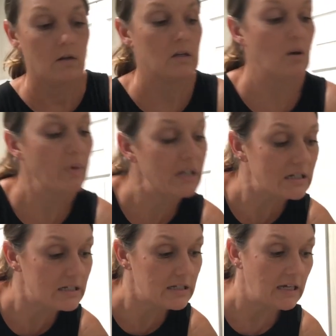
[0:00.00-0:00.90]
Now, we
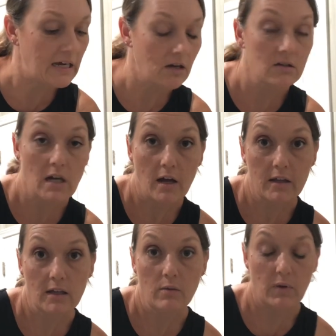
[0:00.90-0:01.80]
didn't seek out
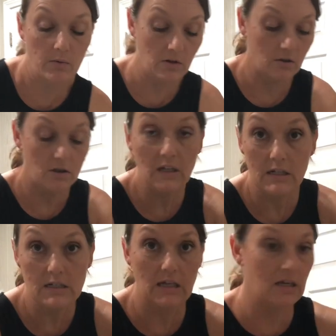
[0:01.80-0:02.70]
Dolly. We weren't looking
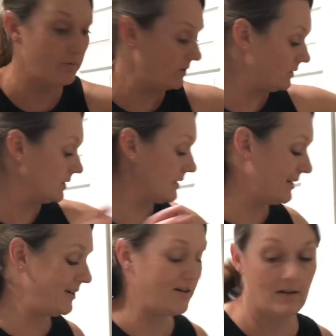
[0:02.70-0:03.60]
to keep a
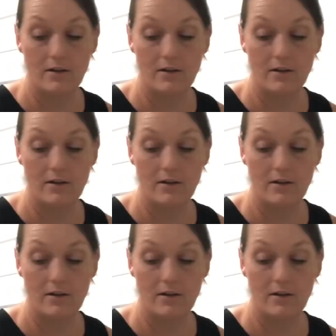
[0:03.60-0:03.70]
Holstein.